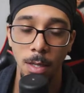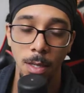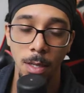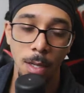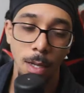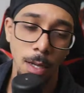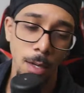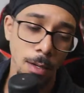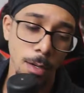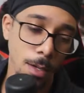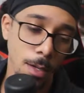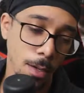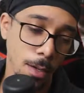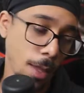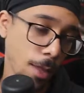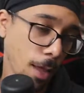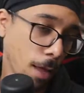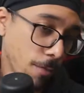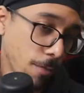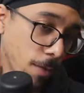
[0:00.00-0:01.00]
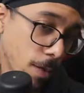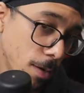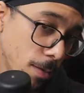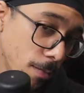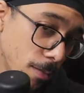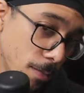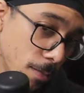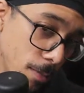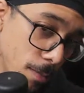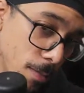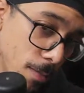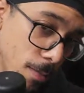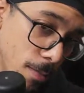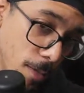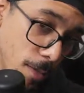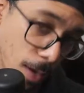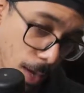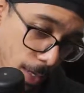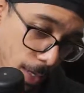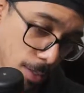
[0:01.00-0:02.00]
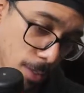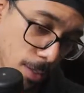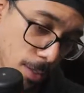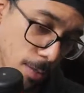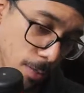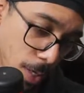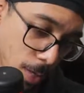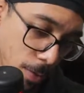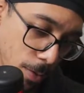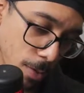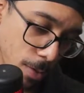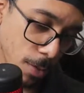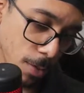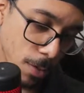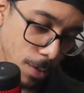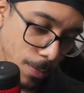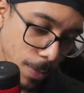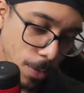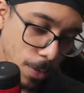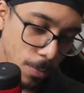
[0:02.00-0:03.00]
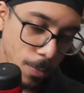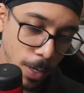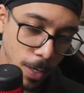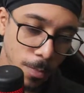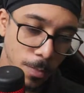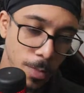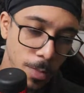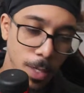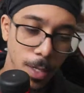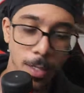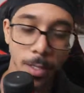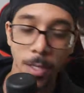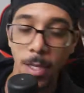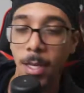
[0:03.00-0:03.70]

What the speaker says: I don't know, I find it nice to be able to learn about random things,